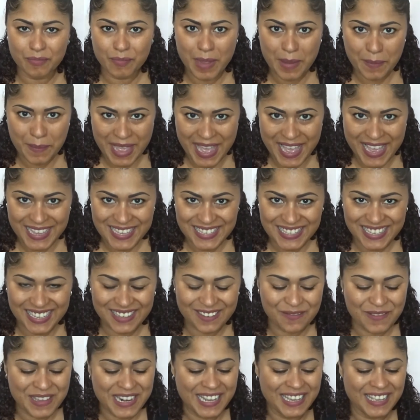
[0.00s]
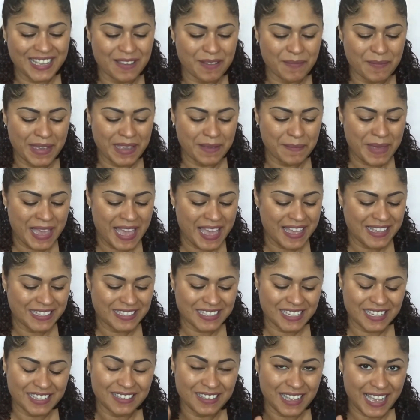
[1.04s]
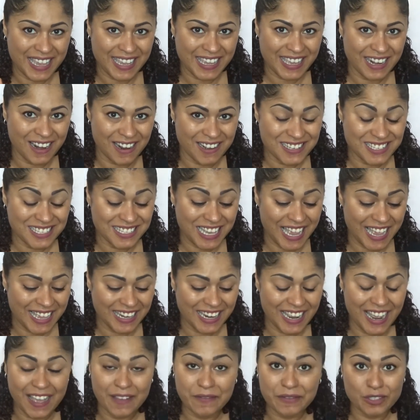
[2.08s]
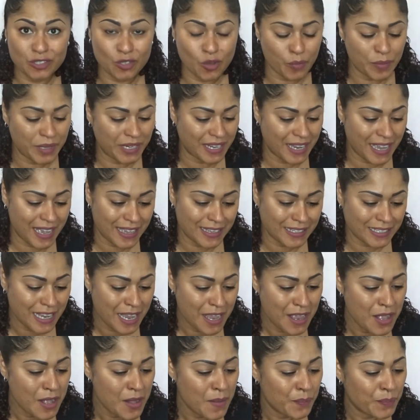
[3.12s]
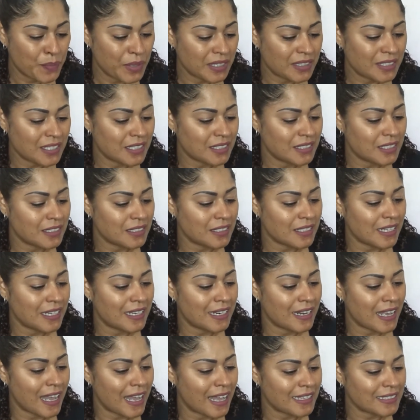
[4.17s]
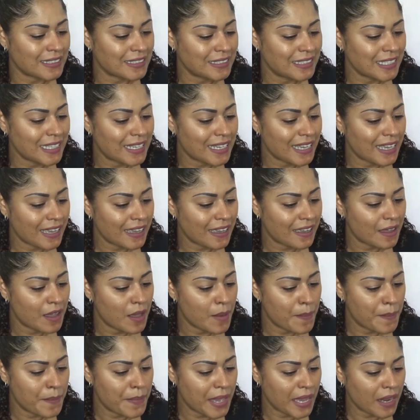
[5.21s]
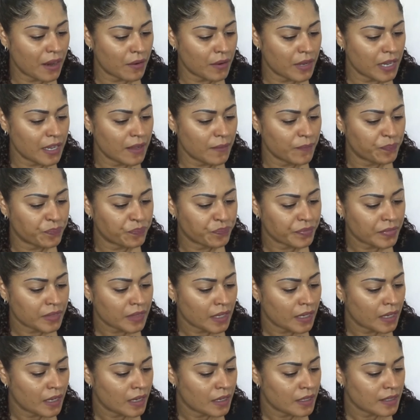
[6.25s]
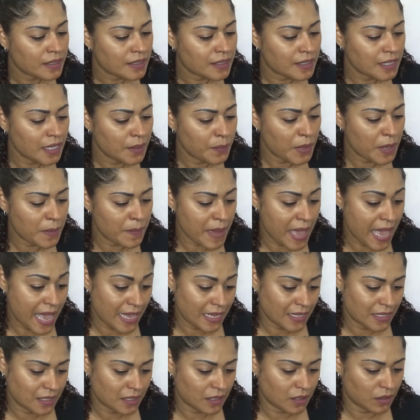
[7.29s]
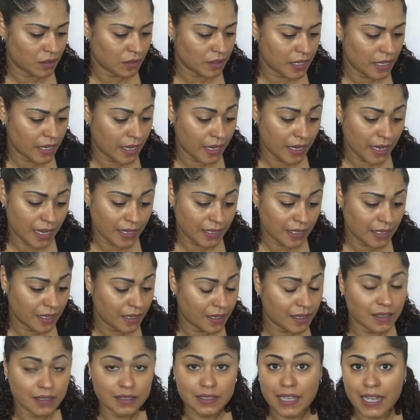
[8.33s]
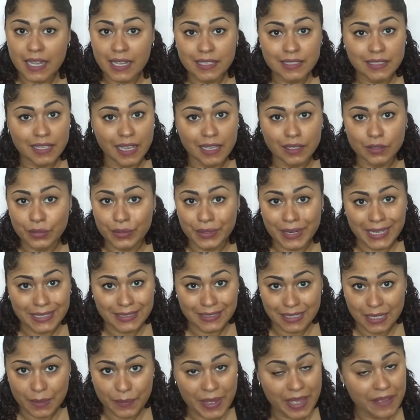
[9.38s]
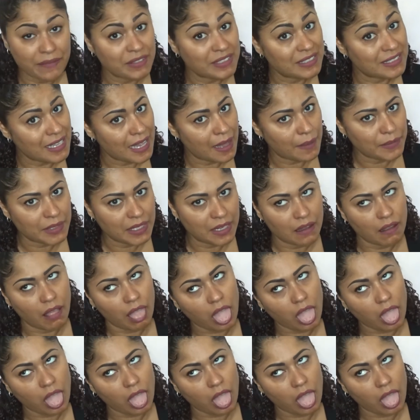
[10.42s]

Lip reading: my mask. When I get my mask, I get excited. I have so many, guys. But this is an Acique Berry Sleepy Mask. Okay. I need it because, guys, I do not sleep. I have insomnia.